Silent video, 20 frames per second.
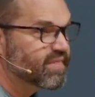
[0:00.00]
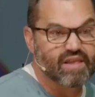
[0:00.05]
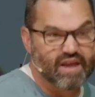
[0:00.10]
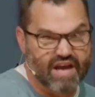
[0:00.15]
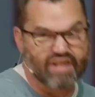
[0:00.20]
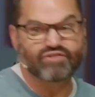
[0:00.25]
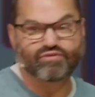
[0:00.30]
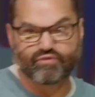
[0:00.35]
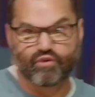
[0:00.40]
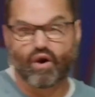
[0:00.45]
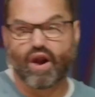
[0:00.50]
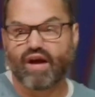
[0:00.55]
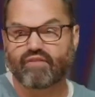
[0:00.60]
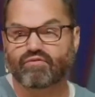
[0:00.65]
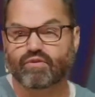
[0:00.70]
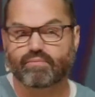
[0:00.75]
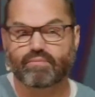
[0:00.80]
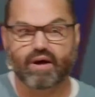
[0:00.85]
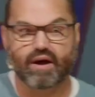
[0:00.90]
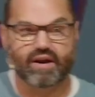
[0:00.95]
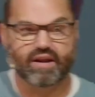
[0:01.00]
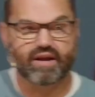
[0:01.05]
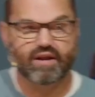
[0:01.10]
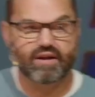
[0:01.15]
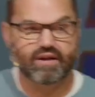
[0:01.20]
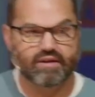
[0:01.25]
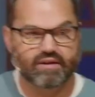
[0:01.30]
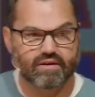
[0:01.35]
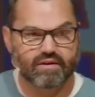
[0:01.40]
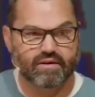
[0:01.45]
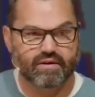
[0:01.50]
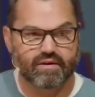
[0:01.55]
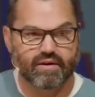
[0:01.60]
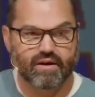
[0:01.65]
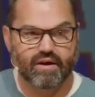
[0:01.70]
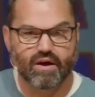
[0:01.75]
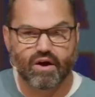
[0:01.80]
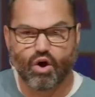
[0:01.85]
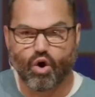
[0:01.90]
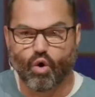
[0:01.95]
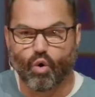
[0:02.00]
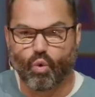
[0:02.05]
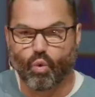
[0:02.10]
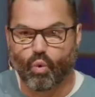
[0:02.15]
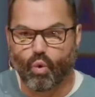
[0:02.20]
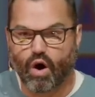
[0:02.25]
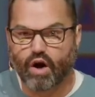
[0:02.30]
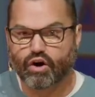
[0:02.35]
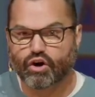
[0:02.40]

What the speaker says: That's for everybody. What